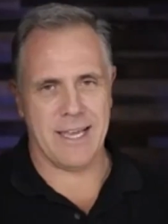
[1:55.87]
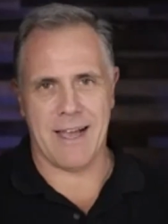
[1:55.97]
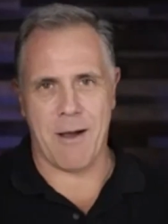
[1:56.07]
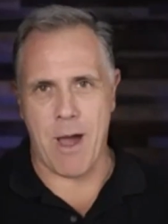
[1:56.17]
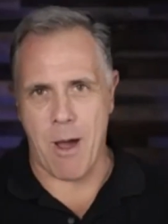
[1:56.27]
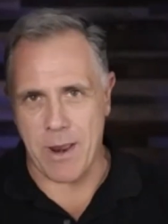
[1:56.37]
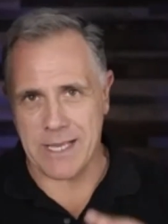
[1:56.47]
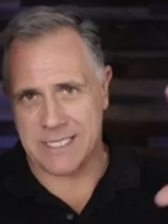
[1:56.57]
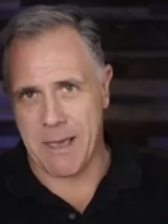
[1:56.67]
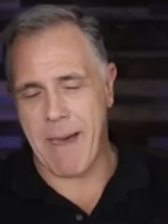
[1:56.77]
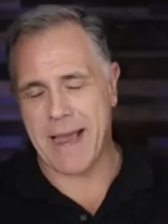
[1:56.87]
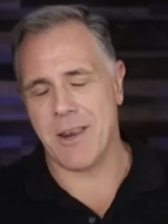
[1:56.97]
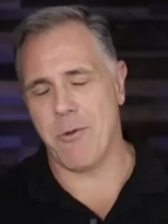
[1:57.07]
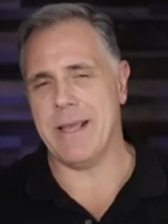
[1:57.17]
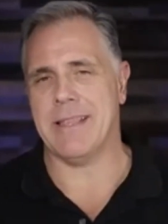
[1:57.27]
I, I want to step back a
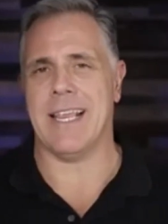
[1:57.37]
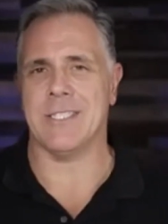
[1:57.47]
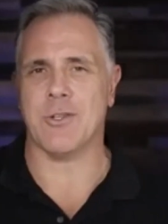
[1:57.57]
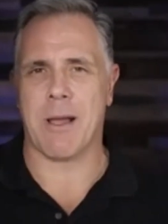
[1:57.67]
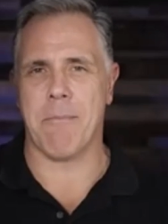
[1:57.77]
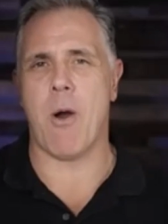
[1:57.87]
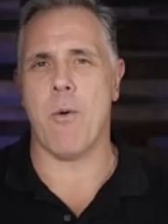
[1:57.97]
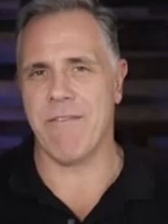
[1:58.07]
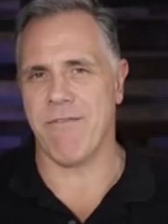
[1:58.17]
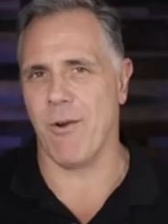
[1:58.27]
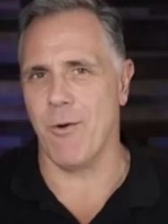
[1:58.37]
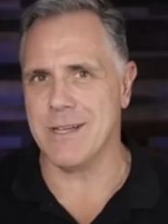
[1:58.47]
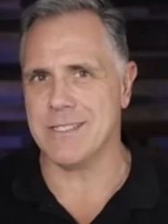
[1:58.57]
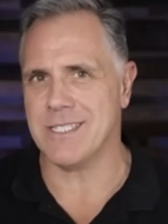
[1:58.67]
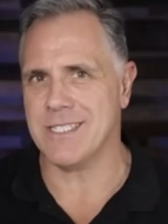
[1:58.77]
little bit and, and talk about
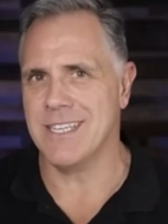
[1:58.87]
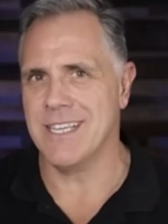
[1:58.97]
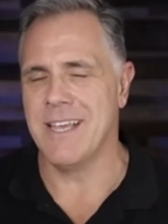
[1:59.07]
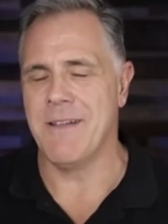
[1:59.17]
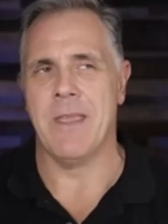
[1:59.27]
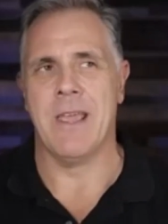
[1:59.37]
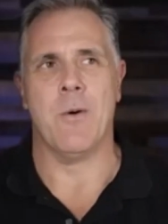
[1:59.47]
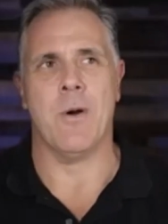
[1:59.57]
influence. Uh, yes.